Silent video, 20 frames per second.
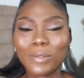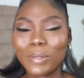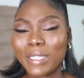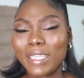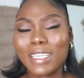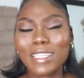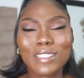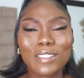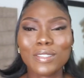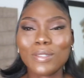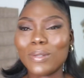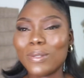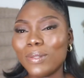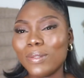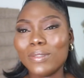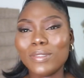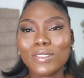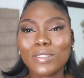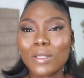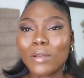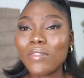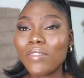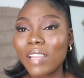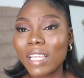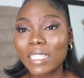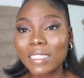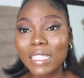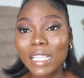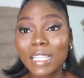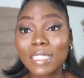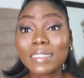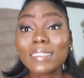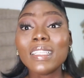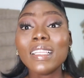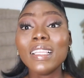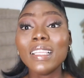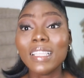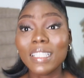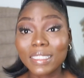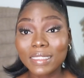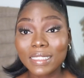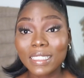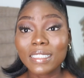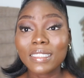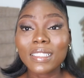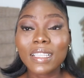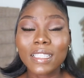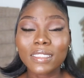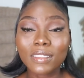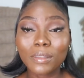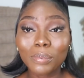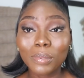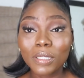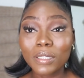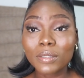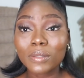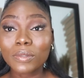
location stuff like that senegal is a place